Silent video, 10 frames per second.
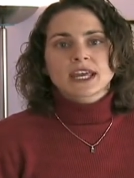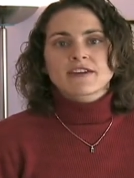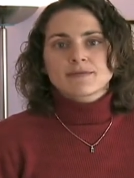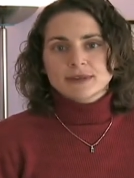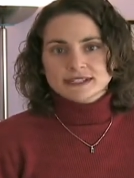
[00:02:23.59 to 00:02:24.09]

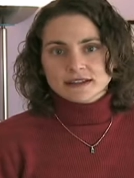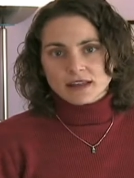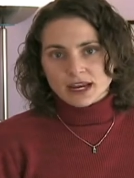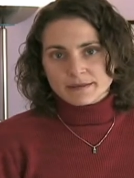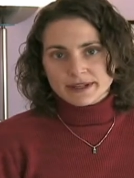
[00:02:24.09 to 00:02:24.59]
If
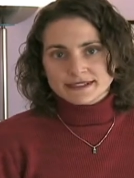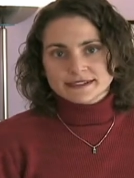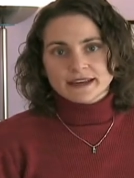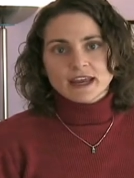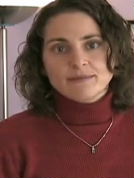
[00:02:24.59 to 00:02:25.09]

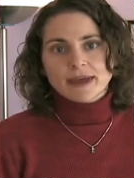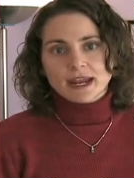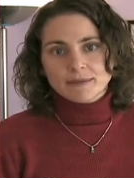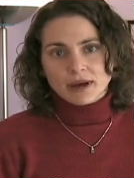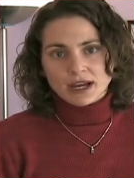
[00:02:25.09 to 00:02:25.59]
misalignments and
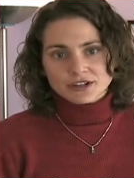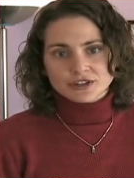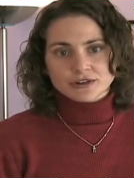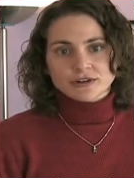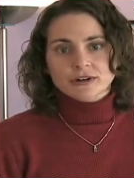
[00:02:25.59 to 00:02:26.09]
bad
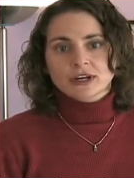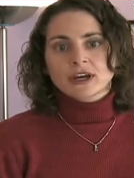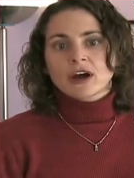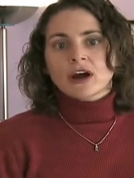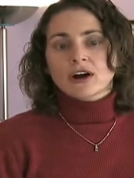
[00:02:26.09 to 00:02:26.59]
posture
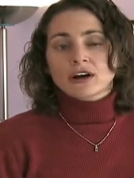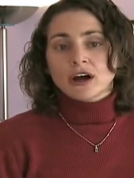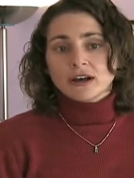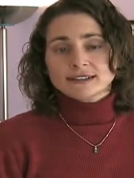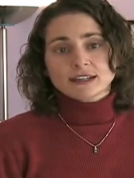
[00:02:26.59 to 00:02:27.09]
are
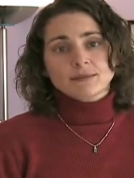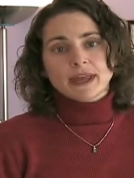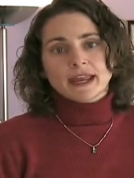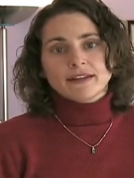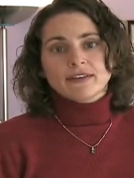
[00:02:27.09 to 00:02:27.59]
causing
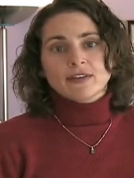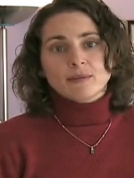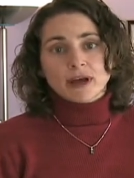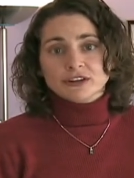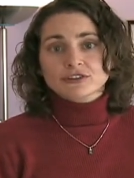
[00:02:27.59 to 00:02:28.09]
pain, then the
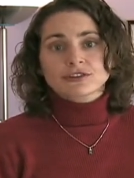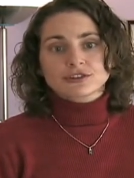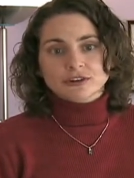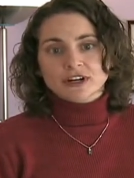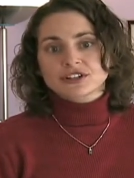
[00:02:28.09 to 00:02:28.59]
posture
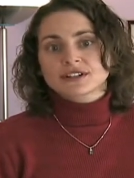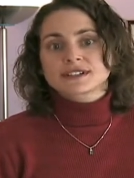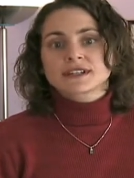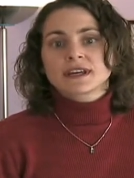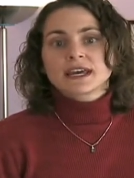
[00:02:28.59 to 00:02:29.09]
instructions